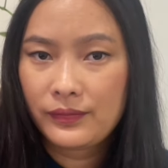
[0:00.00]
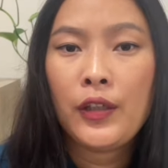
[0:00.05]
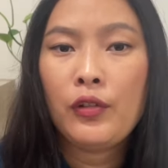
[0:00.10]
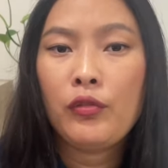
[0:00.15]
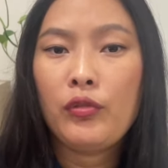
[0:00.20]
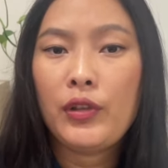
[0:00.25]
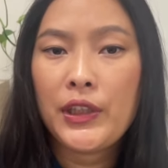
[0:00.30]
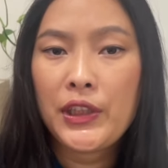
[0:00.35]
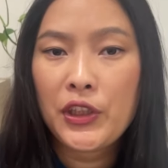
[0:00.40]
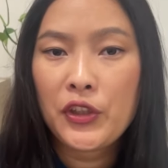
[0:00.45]

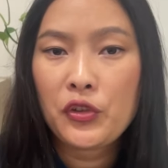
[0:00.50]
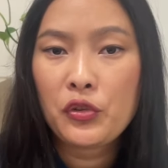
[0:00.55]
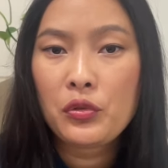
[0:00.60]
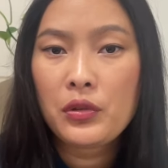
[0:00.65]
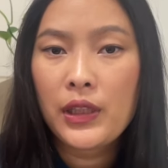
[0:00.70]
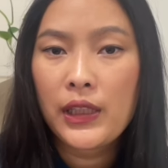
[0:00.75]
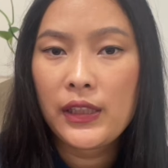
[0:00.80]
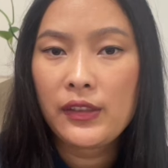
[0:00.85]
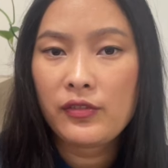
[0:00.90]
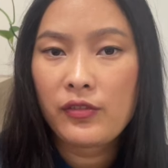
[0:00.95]
When you do
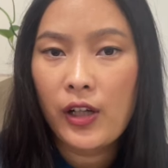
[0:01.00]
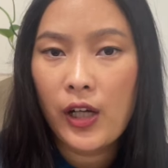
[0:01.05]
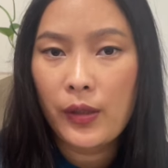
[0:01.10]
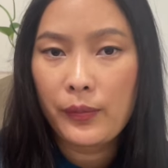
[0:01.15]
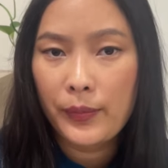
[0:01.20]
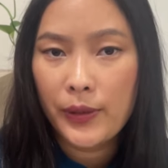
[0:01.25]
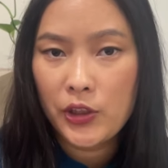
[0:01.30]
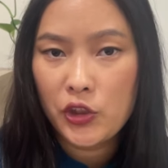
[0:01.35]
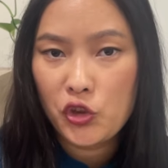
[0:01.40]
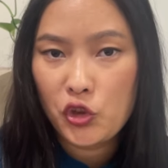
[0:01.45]
the
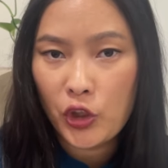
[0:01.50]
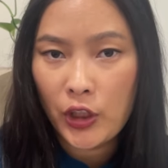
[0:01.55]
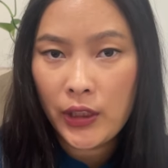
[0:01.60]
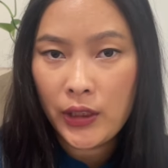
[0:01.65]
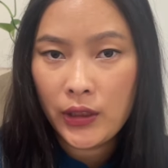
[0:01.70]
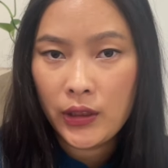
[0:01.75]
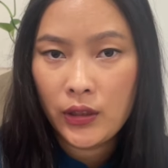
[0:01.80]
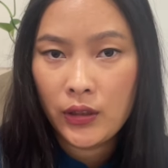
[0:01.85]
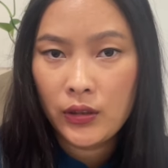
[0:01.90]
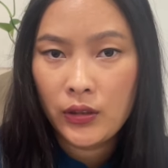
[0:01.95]
environment
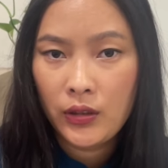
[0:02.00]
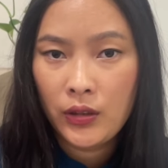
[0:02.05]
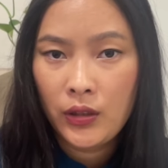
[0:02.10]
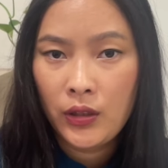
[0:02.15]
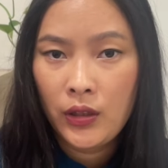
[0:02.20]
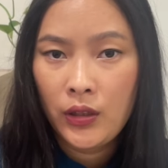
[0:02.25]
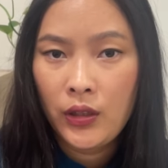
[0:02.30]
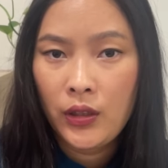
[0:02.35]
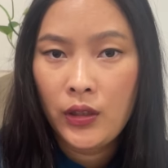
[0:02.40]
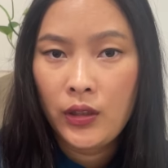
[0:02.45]
check,
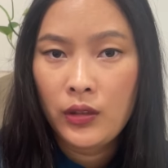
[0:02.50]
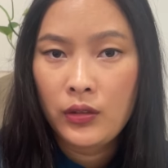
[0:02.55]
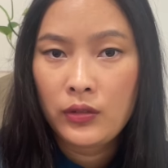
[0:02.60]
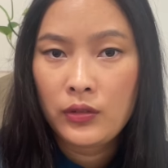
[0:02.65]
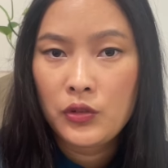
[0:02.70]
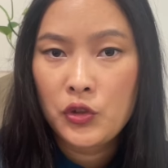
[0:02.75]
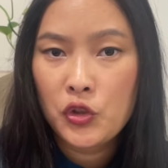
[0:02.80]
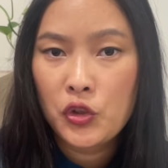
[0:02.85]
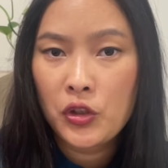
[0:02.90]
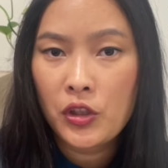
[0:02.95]

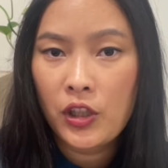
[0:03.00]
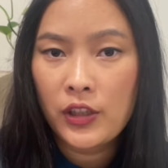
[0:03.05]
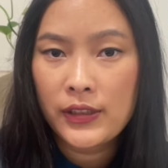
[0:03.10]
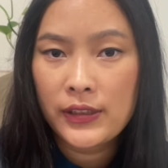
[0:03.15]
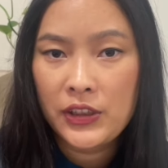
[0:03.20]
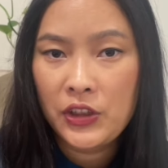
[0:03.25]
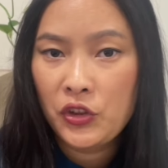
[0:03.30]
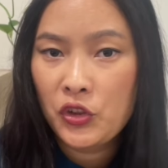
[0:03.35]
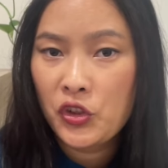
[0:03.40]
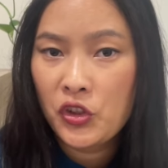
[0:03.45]

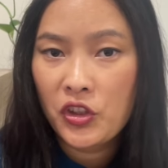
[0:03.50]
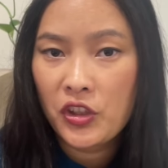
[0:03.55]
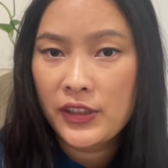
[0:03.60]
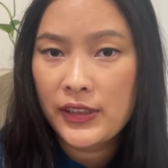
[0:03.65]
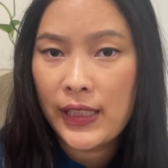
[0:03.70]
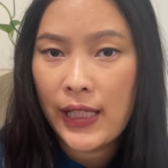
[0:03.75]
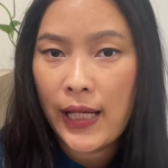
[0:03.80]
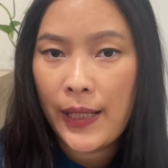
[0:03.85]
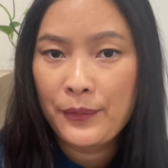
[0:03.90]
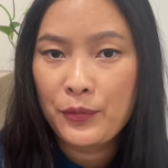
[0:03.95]
you do not
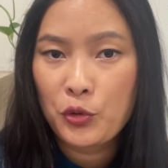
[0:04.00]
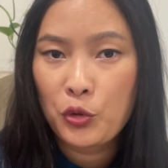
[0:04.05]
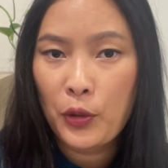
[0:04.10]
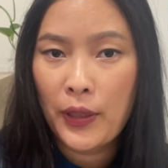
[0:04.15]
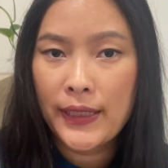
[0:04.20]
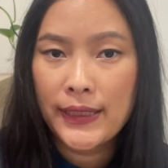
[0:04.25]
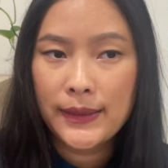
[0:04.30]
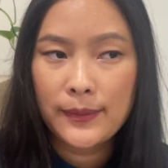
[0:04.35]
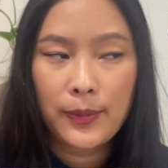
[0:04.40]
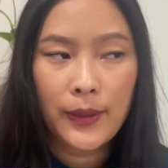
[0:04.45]
have to
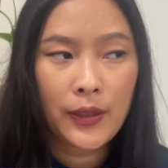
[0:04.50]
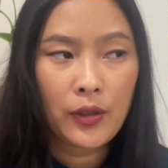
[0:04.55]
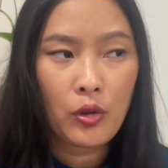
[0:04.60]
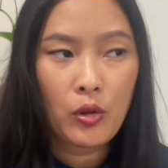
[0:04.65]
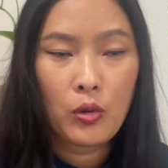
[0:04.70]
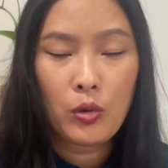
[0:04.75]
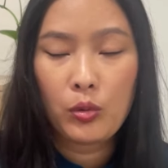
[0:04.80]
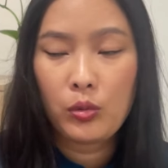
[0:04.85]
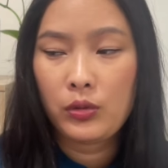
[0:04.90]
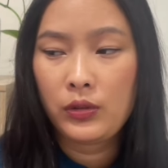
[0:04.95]
explain
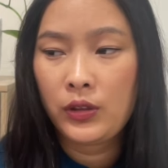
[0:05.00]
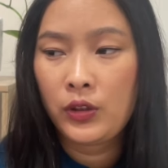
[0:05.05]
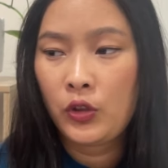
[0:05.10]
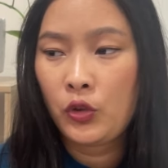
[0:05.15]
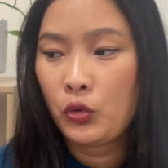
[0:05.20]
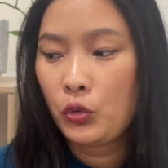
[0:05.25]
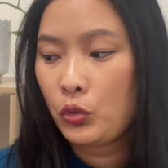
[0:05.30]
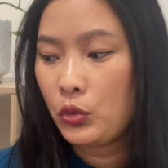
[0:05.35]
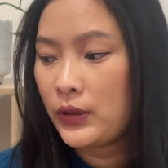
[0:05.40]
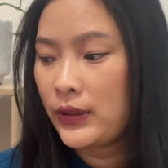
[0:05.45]
all
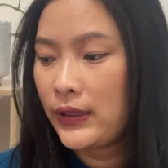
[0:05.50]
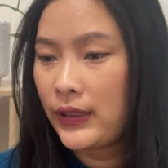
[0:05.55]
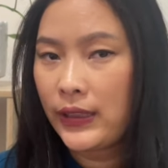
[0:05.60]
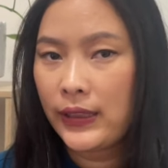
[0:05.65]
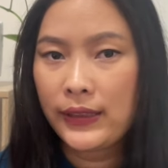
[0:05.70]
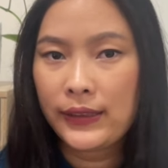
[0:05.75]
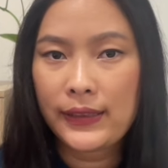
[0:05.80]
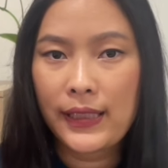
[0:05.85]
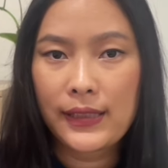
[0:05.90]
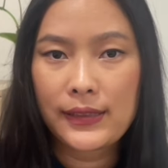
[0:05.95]
those
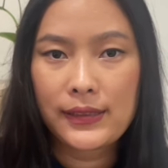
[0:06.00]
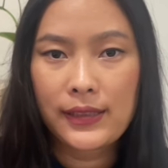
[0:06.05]
things that